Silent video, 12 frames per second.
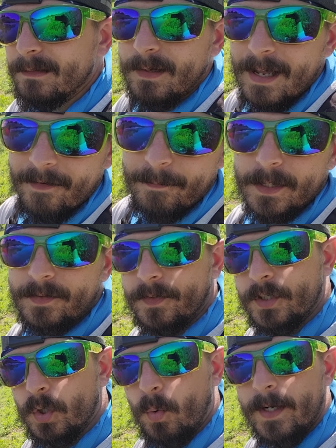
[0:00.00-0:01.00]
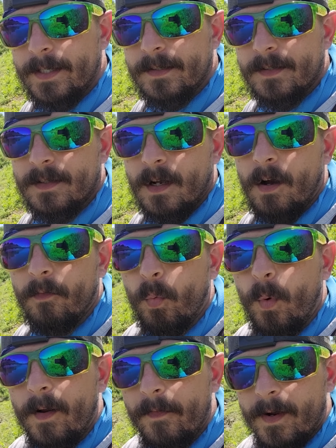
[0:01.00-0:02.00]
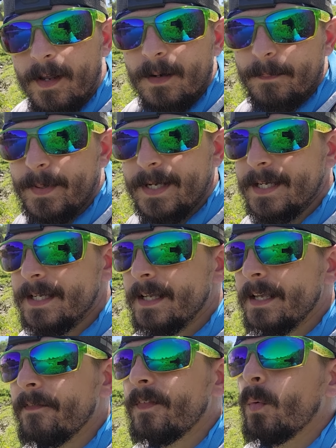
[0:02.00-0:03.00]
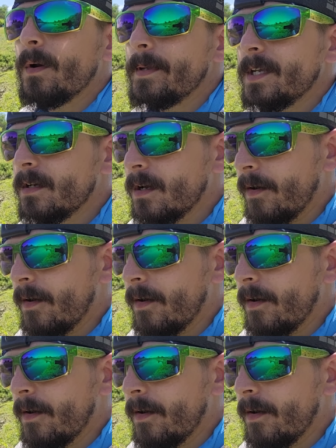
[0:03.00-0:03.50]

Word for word: of don't have much of a choice of where they're going to be if they want to be